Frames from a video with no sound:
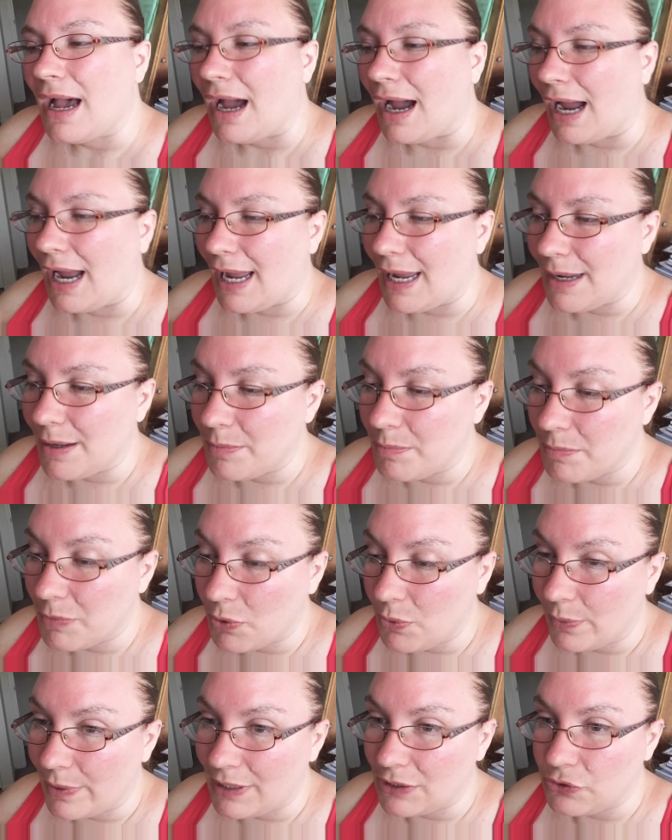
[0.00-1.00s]
I'm
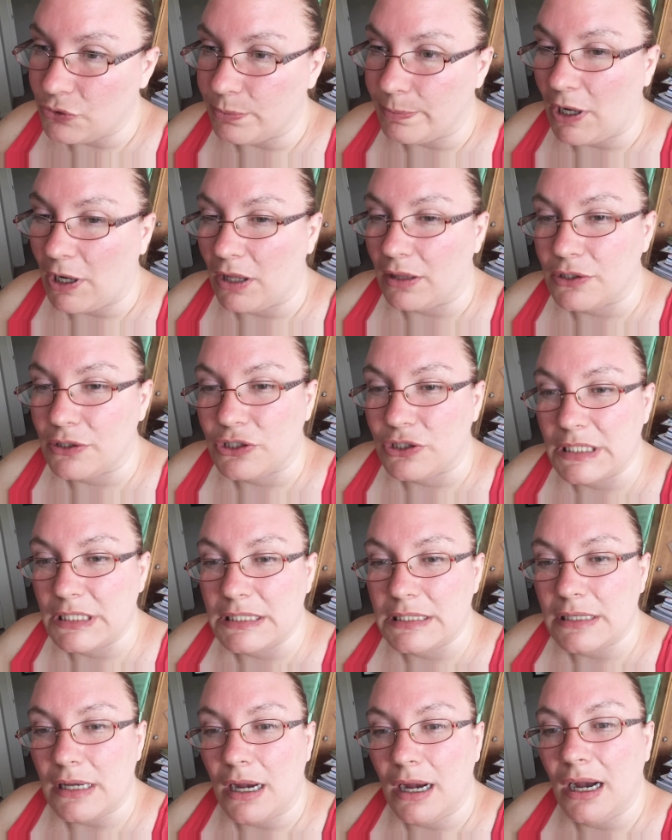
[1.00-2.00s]
going to polish
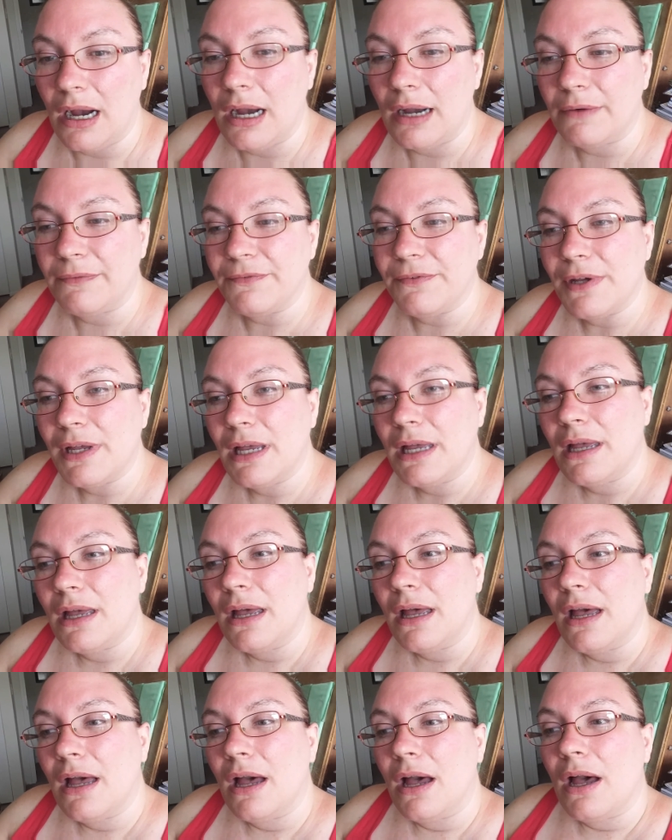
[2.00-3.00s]
this off
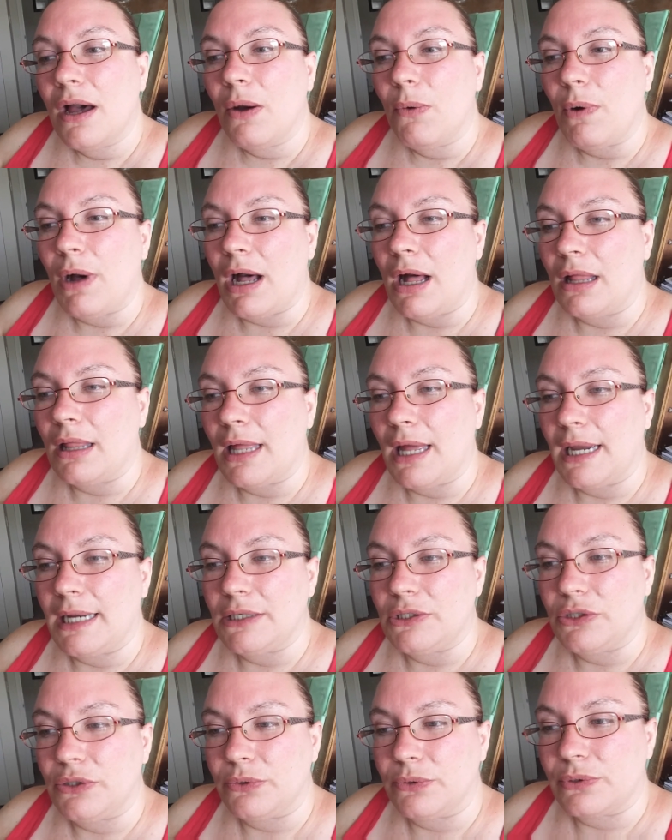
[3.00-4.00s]
while I
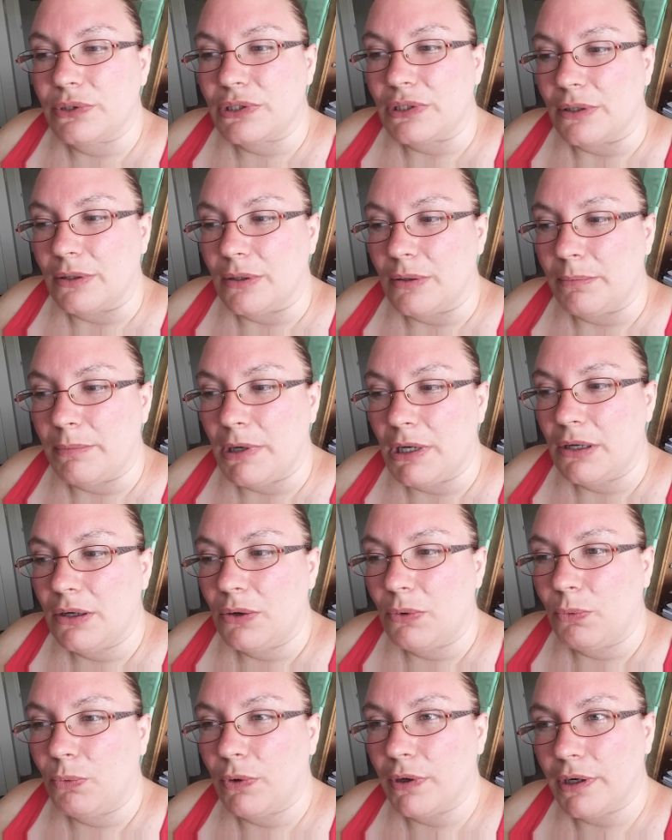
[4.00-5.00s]
do some
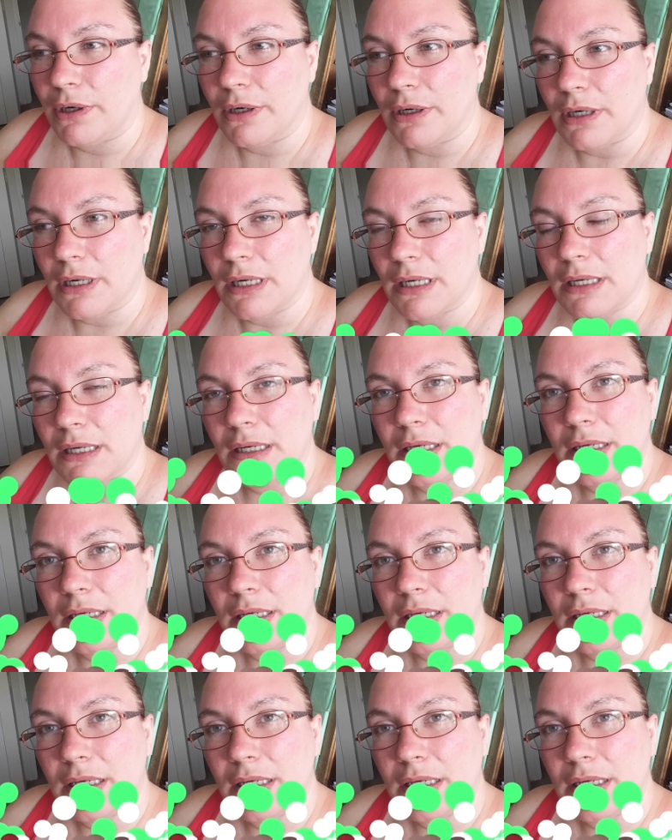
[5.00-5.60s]
work.